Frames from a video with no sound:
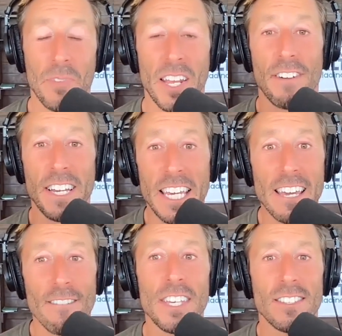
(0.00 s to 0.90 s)
And if I
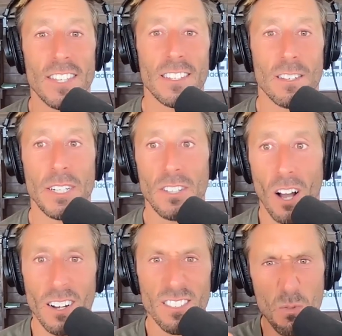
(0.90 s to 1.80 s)
give these things to my
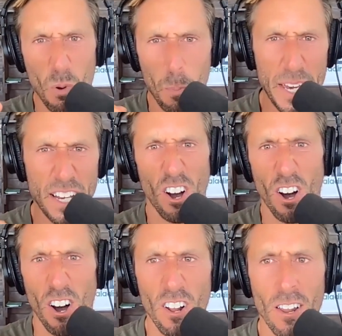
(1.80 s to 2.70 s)
dogs, he will pick
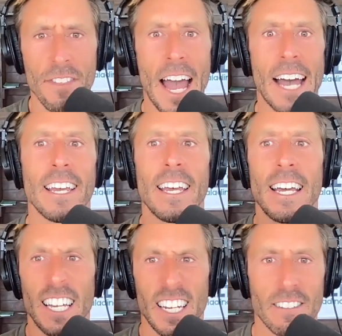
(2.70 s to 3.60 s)
all of that
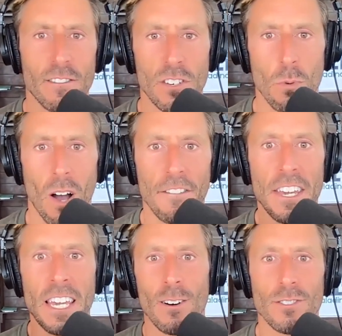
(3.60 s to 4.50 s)
connective tissue off.
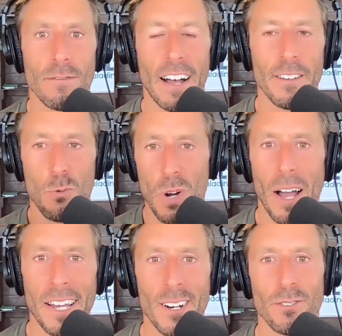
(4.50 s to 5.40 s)
He knows the value.
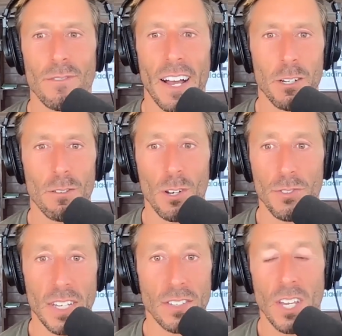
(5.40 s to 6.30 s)
Ribeye knows the value of those
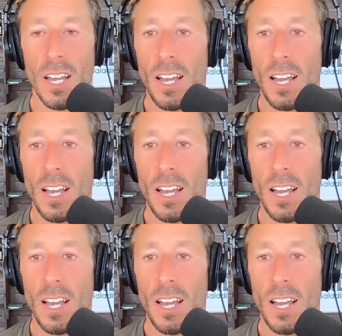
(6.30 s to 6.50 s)
things.